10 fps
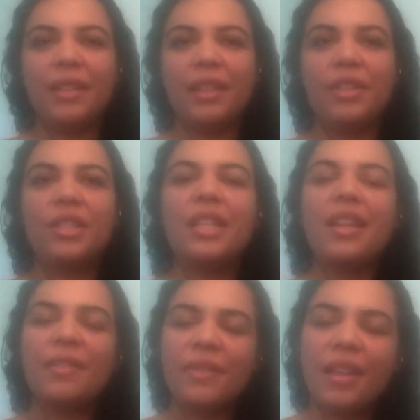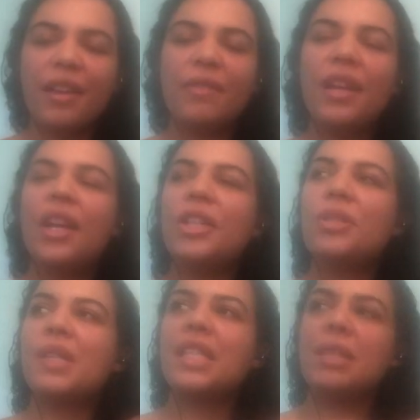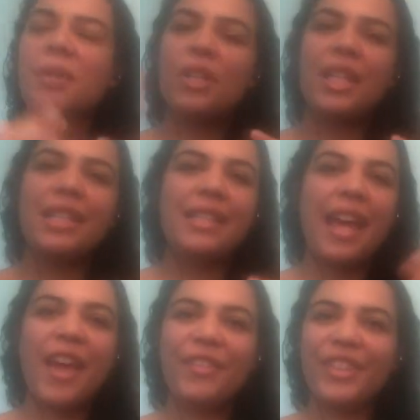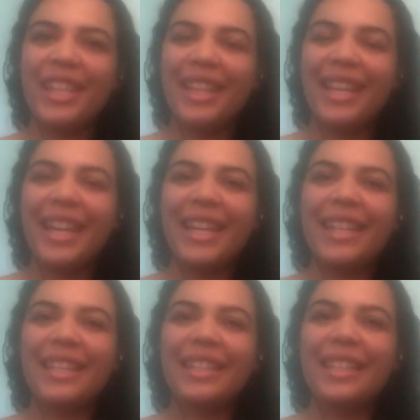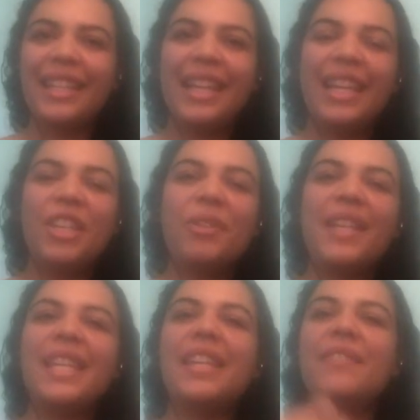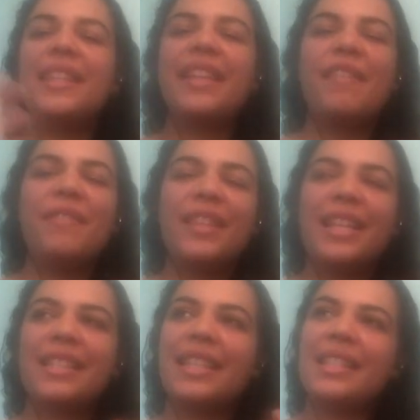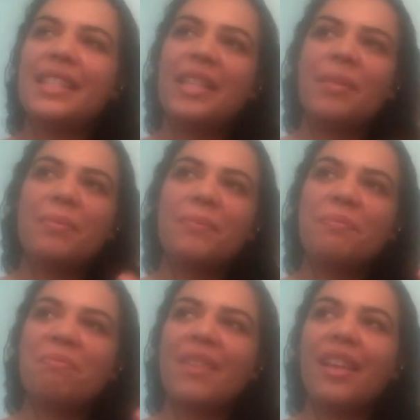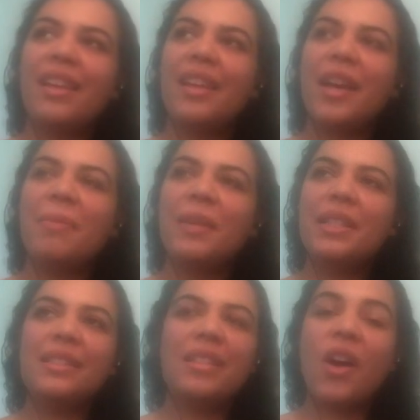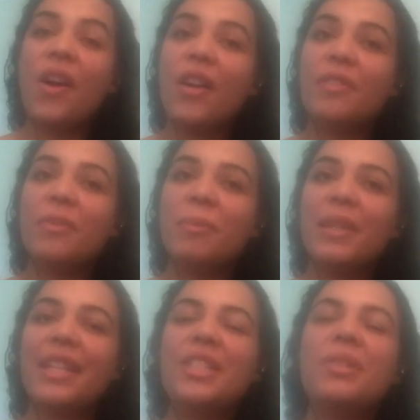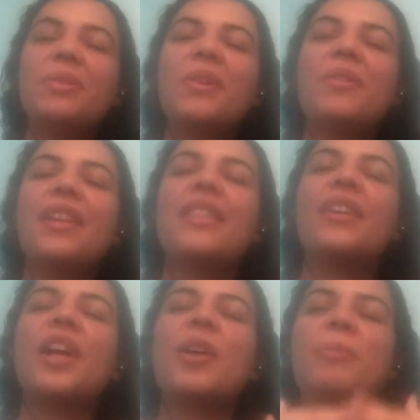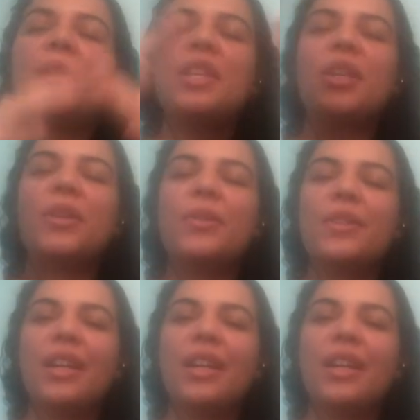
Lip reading: There's enough love to experience everything. You can even love things that seem a bit off because you know that they're helping you